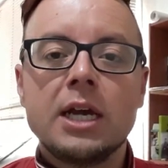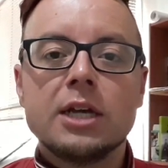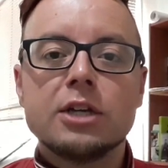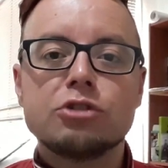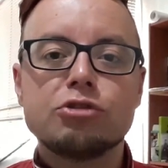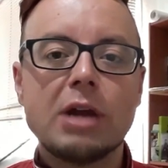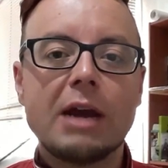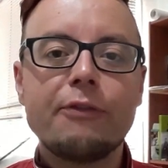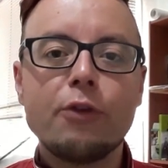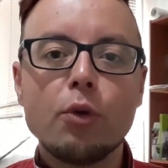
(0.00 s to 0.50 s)

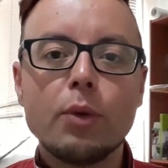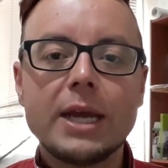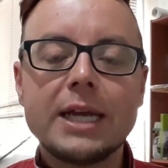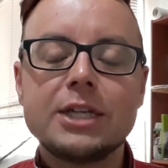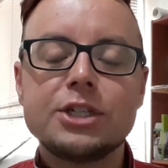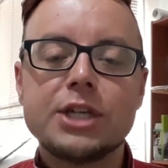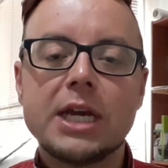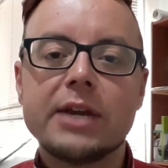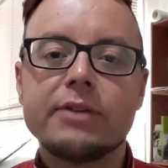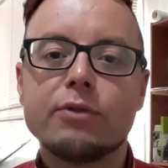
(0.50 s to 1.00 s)
Travel
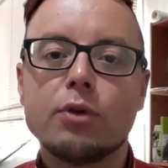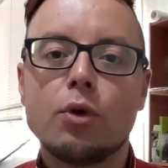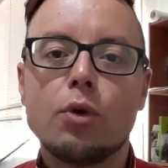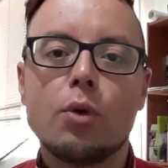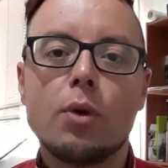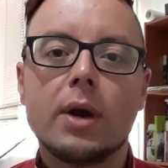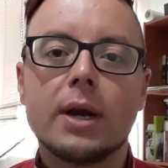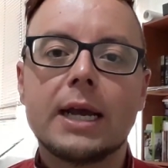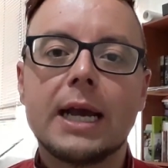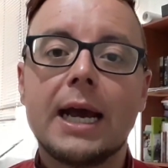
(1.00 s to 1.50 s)
in
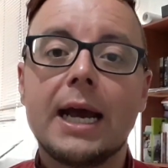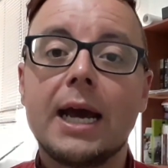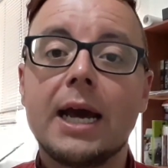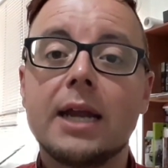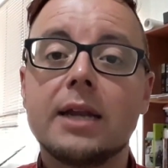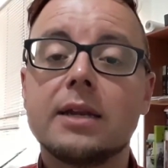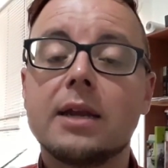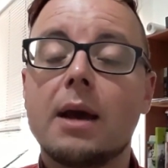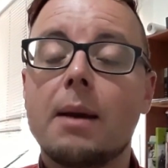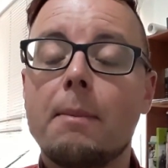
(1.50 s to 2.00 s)
general
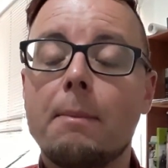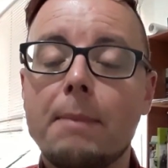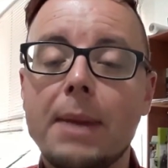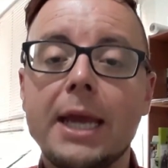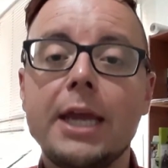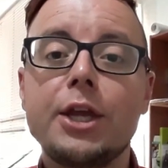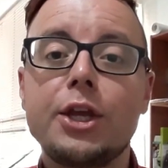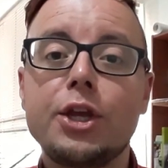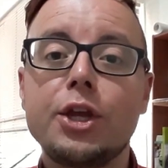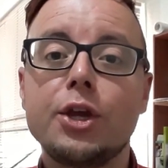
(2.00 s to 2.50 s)
can
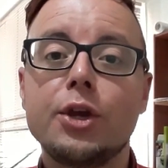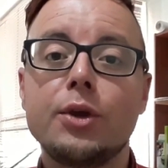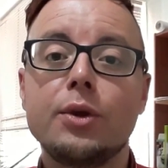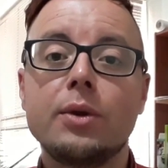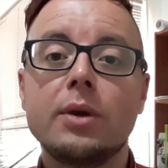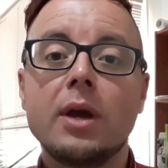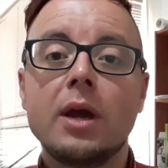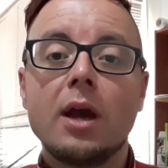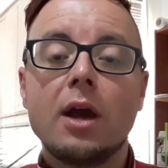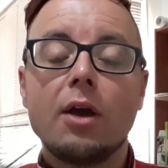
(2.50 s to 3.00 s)
make
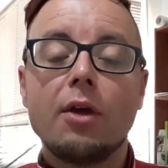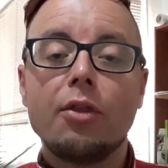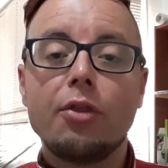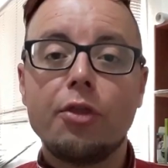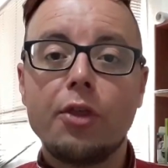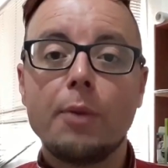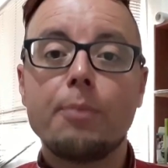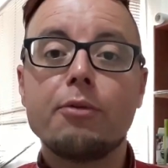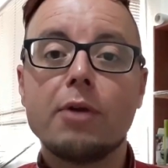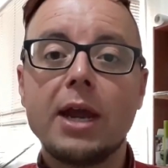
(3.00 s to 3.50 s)
you
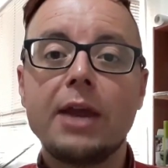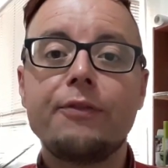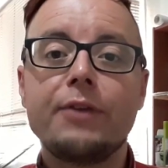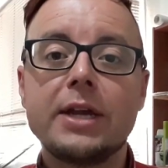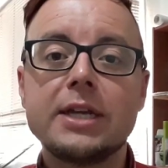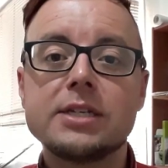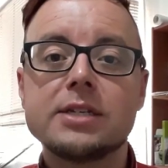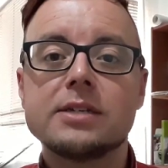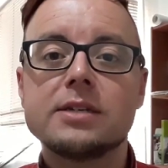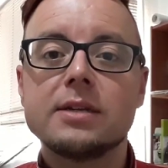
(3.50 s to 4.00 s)
the
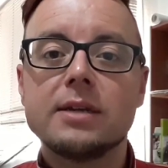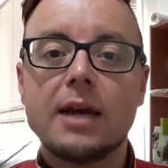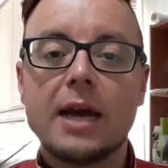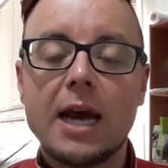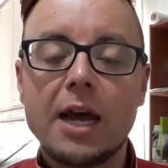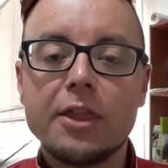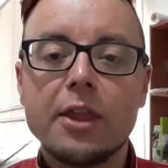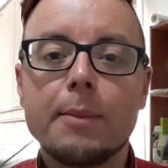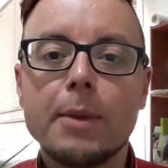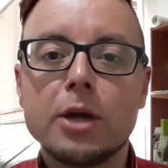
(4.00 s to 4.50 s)
bravest
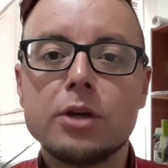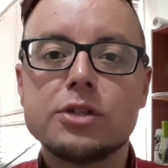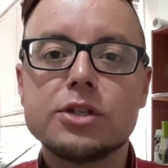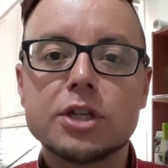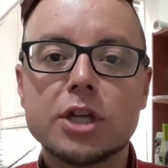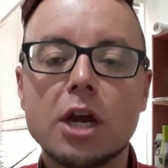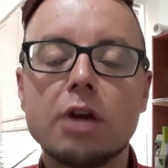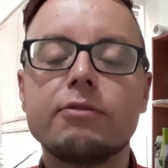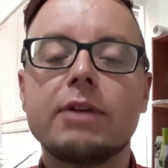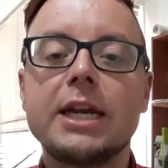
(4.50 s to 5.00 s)
and the
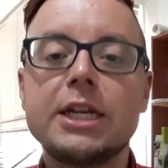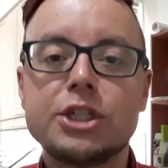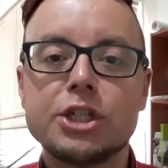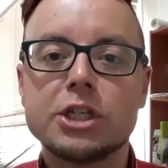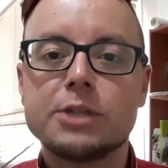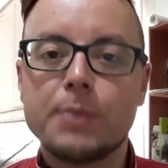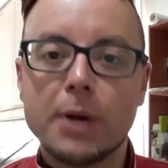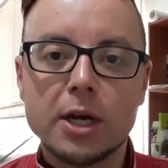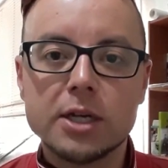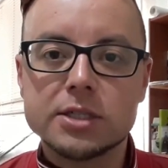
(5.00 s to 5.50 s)
most
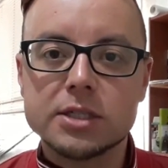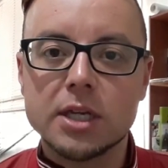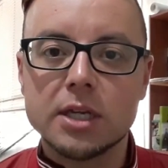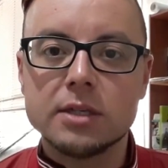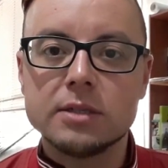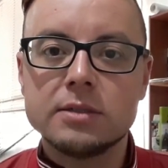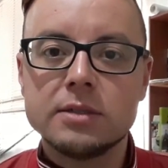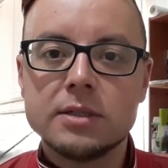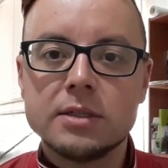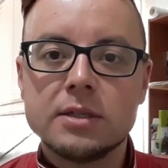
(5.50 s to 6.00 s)
courageous
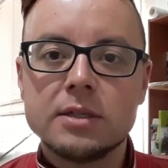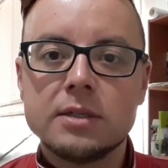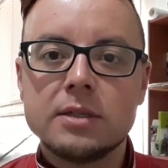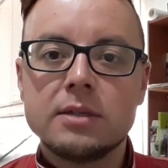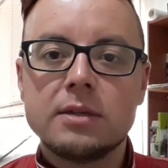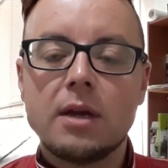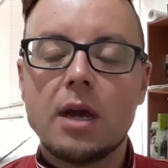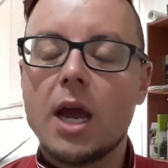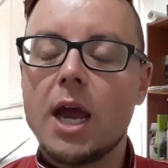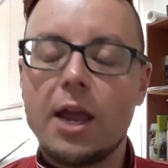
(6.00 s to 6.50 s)
person
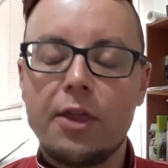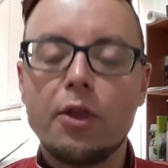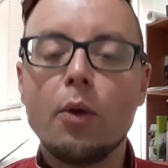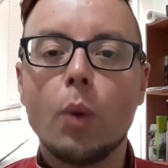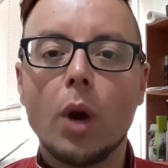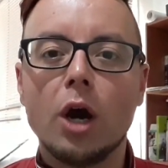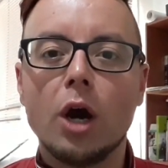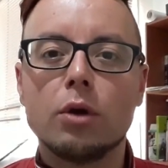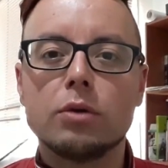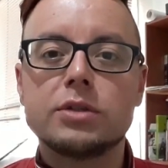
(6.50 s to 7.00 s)
in the
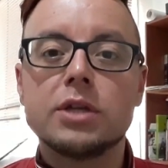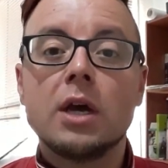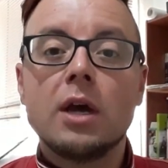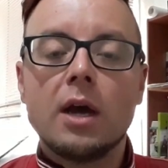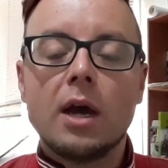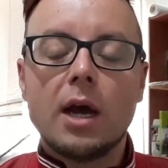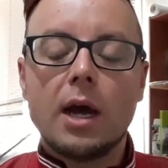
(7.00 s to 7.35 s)
world,